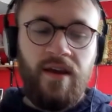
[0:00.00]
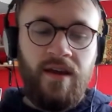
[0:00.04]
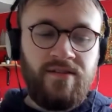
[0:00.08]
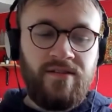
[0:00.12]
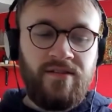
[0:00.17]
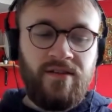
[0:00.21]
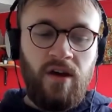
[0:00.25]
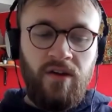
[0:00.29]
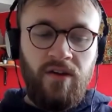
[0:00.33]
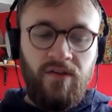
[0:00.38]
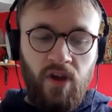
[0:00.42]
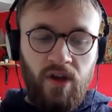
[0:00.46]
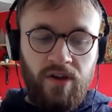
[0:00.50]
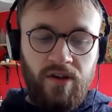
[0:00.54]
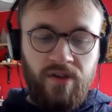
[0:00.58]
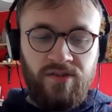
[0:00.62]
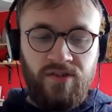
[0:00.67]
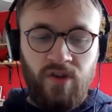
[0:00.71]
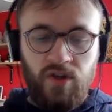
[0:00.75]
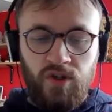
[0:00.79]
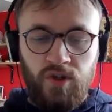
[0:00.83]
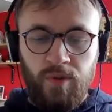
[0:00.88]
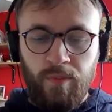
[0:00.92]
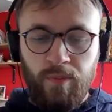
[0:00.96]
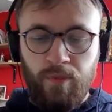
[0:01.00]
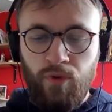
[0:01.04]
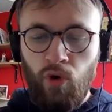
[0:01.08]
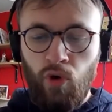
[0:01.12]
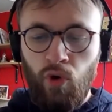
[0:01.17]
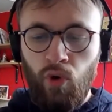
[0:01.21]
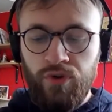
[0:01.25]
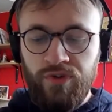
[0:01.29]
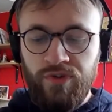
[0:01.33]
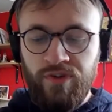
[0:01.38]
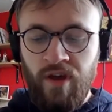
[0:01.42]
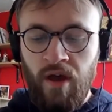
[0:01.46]
kind of like such a
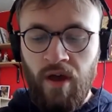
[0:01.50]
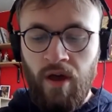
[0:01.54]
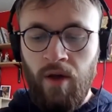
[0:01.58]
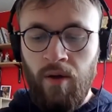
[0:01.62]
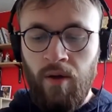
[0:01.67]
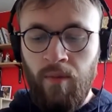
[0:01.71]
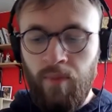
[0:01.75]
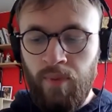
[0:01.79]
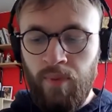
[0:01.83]
broad term